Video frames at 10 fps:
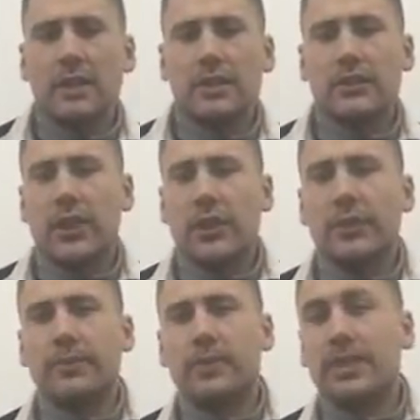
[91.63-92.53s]

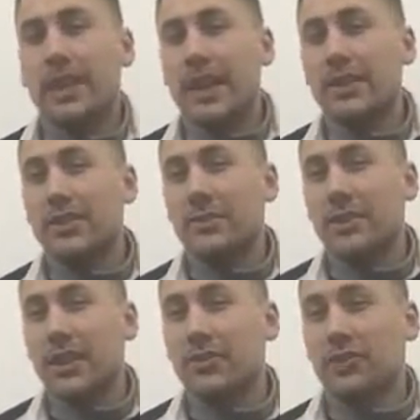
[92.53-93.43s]
So today's
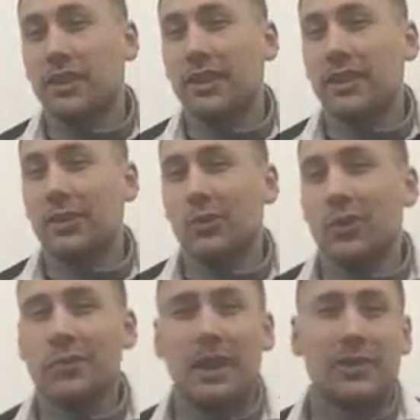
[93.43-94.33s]
subject really is
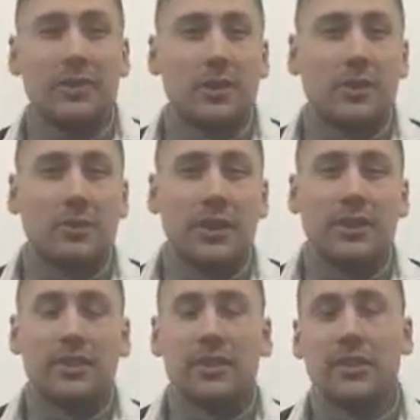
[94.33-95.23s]
all about social
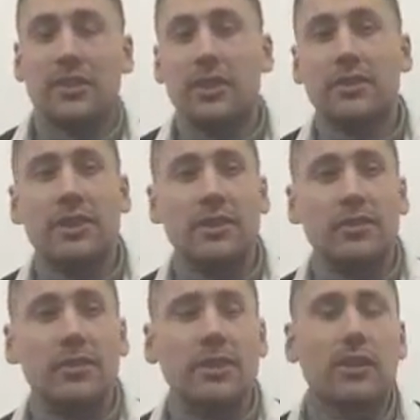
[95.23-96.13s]
media. There's over
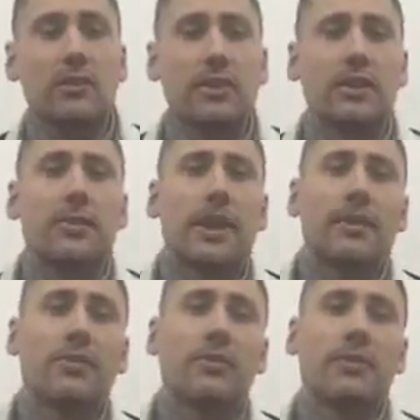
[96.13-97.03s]
600 social media
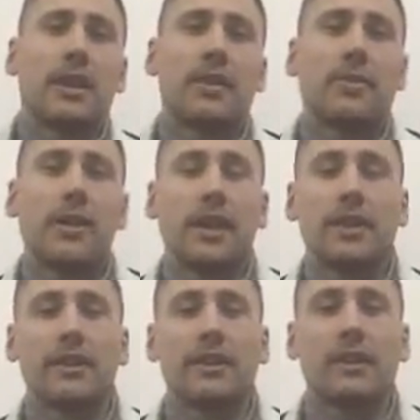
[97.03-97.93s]
platforms now on the
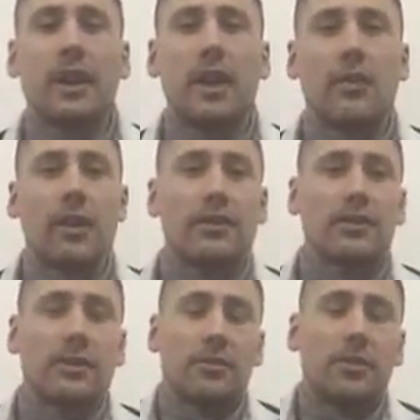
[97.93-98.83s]
planet. The
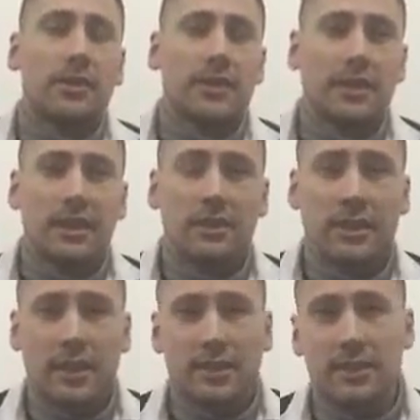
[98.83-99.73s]
Western community
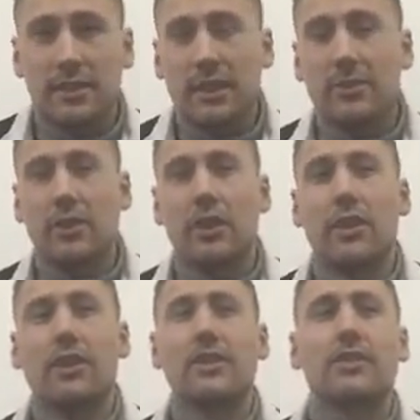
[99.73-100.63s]
tends to live on the
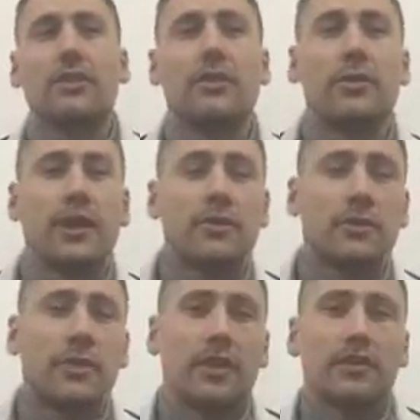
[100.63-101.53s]
likes of
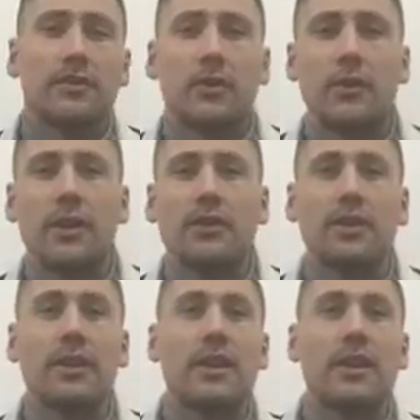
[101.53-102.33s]
Facebook first and foremost,